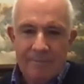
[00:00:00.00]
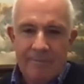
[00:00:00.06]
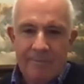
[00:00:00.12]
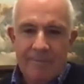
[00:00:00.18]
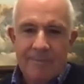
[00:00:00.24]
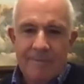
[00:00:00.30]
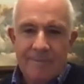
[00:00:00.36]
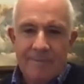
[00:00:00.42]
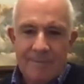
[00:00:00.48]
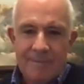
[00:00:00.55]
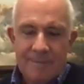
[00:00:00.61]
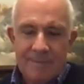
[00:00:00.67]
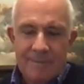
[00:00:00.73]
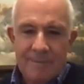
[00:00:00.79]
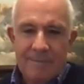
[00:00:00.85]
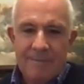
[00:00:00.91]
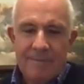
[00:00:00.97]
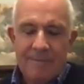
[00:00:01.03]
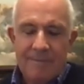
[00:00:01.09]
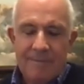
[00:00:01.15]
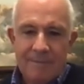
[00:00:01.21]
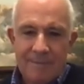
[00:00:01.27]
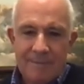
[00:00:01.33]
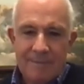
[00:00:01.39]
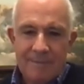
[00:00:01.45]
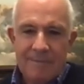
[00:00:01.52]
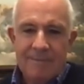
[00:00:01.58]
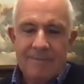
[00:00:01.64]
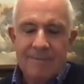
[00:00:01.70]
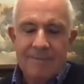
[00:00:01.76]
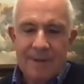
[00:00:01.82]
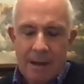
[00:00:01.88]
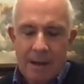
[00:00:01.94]

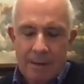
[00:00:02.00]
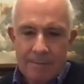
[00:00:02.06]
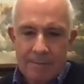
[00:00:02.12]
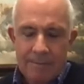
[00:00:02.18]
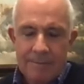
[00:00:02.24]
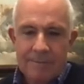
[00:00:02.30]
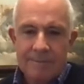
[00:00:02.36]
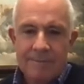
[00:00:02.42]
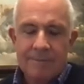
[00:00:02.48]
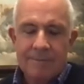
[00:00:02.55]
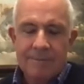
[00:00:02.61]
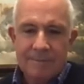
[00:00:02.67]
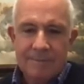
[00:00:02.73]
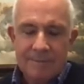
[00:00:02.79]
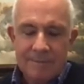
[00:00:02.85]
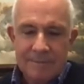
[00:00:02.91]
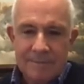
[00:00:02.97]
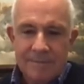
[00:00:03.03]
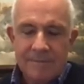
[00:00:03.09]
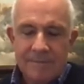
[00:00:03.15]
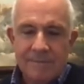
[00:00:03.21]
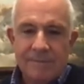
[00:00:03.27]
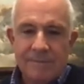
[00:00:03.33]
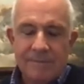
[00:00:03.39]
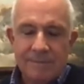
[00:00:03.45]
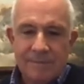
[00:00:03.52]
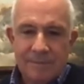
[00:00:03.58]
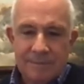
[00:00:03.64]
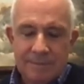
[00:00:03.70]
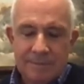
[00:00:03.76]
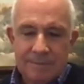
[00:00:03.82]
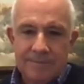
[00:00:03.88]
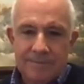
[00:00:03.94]

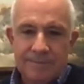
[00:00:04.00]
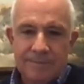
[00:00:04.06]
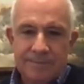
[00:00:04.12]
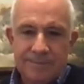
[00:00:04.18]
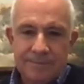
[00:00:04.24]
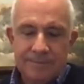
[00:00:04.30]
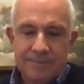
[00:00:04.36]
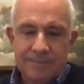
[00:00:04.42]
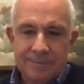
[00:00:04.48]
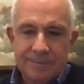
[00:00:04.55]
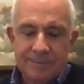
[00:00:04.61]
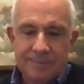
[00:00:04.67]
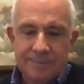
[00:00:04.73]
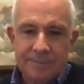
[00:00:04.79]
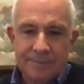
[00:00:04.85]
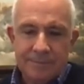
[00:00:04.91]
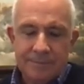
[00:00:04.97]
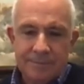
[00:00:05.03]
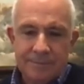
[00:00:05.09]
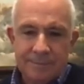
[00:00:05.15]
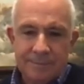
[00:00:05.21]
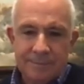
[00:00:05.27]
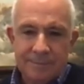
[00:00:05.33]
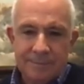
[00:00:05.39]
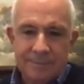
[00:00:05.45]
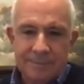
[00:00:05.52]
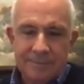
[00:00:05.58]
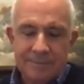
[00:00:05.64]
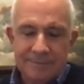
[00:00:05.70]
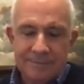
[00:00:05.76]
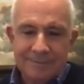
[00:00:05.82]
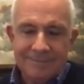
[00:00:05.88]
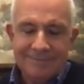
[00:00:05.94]

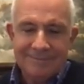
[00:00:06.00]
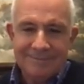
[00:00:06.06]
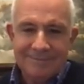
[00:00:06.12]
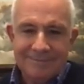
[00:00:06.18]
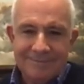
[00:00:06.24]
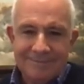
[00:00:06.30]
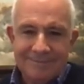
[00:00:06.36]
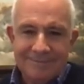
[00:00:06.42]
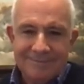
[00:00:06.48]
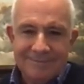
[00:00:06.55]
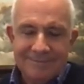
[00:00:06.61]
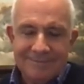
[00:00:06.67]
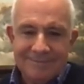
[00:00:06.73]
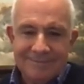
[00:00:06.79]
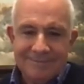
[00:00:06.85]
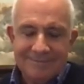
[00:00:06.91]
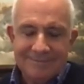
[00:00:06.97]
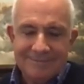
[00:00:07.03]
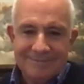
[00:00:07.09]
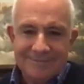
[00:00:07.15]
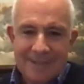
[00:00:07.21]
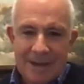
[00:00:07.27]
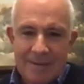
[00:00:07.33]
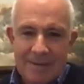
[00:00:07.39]
(silent)